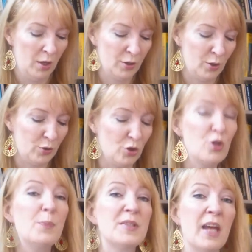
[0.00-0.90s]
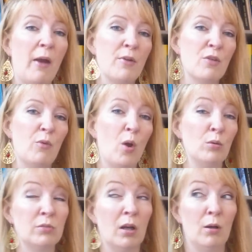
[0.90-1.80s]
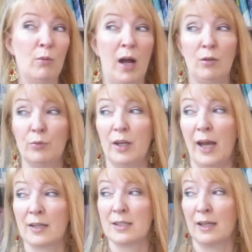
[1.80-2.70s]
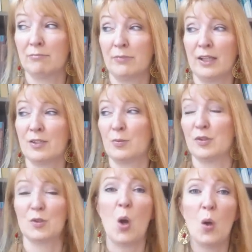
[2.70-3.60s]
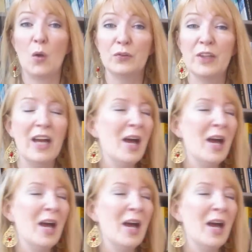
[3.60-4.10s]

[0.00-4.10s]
you know, the Jupiterian role, oh, I'll relax and things will solve.